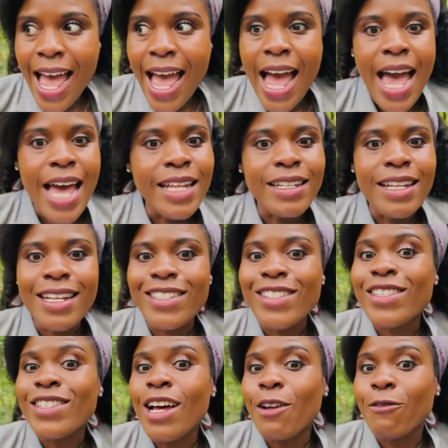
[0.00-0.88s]
And
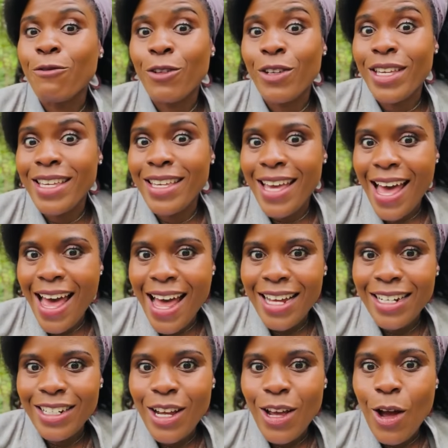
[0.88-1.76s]
let's not
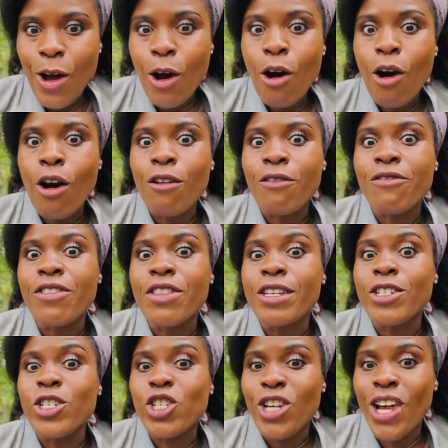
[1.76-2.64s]
forget of
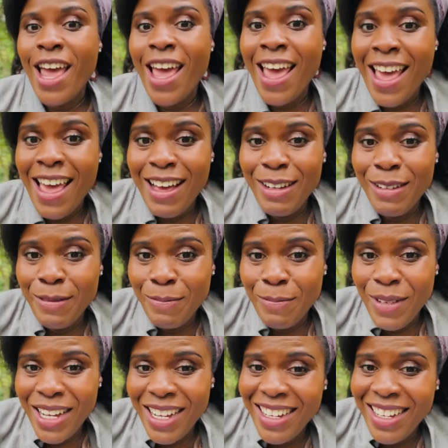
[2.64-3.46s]
the jam.